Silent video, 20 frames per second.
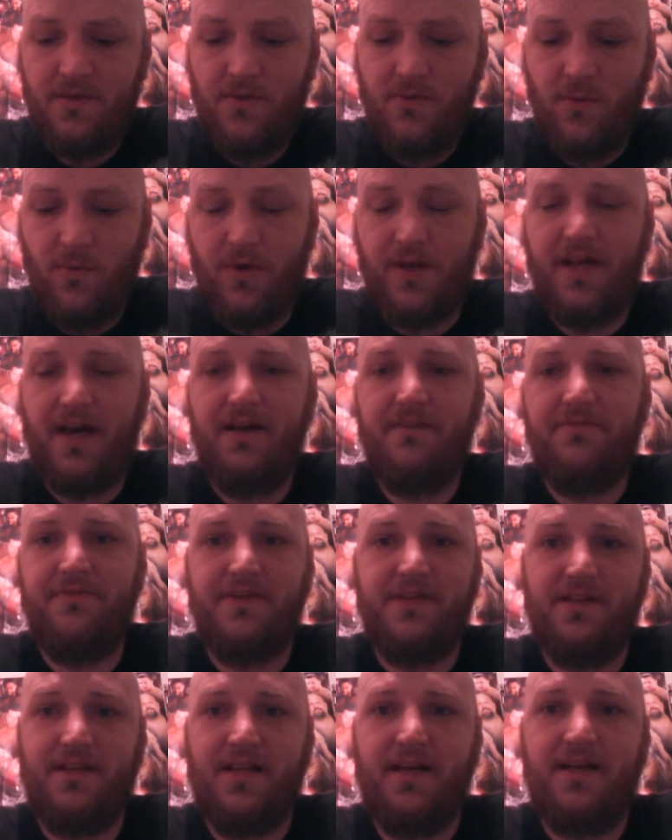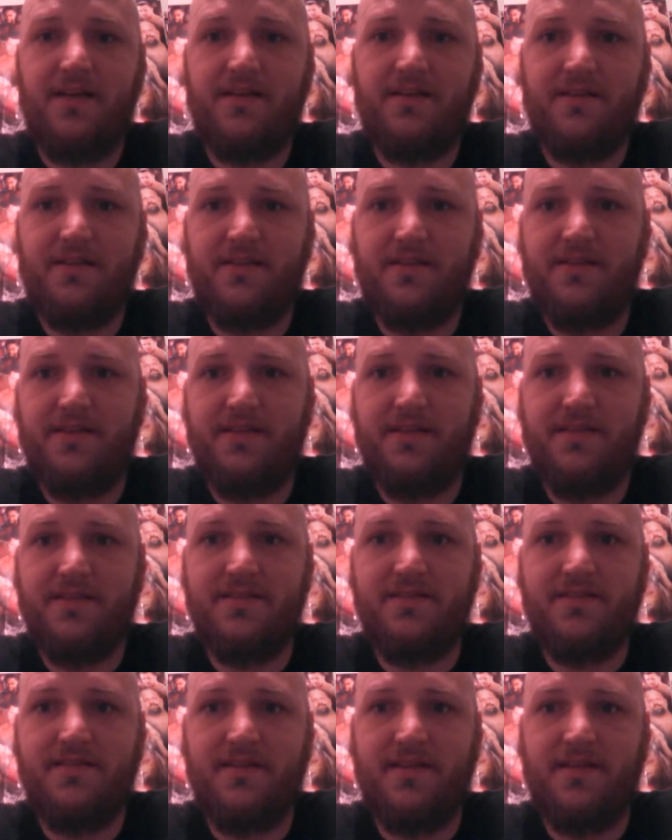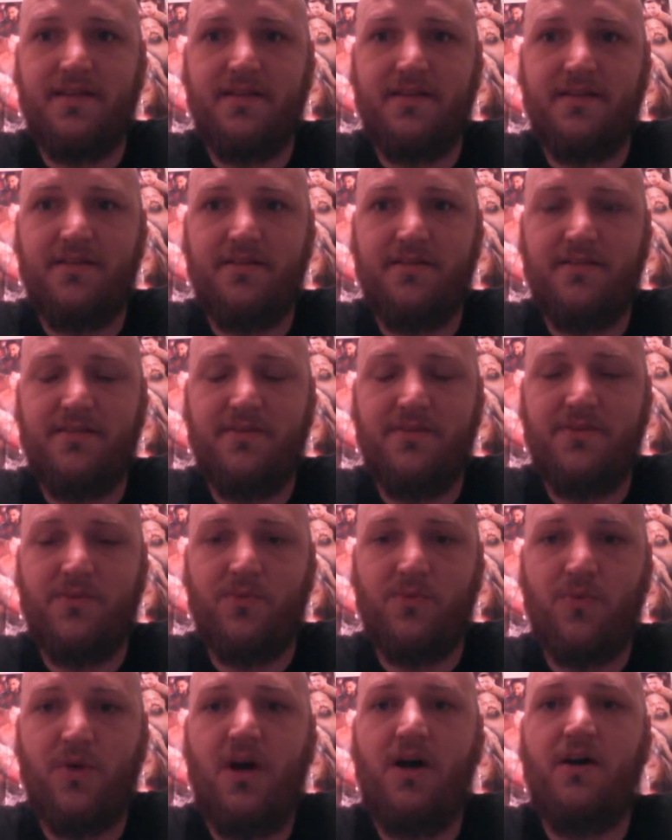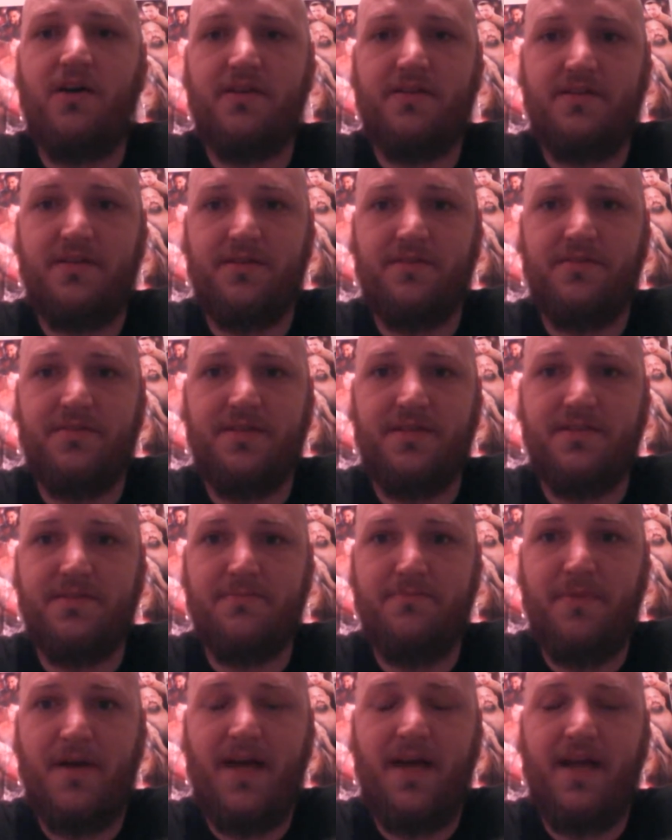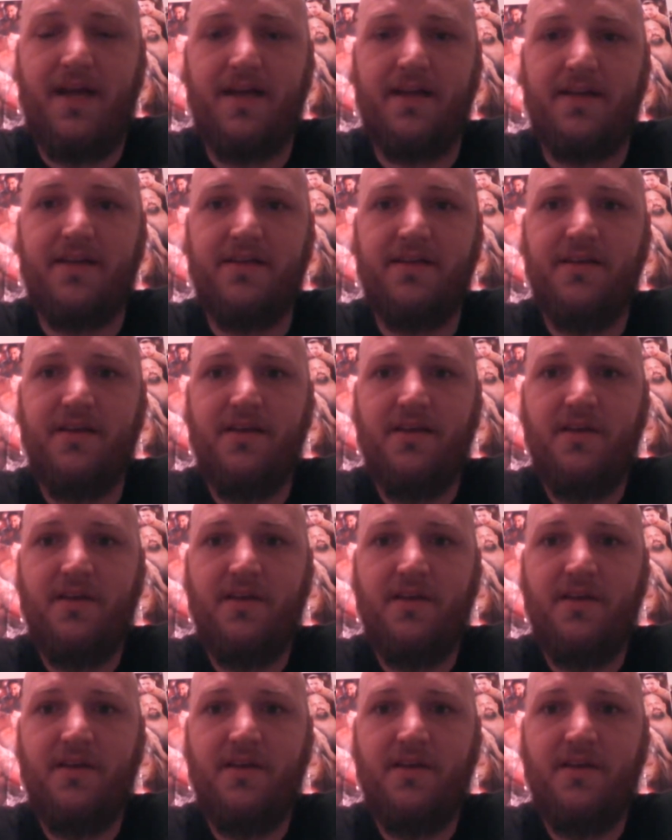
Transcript: what I feel like is that The Rock turned his back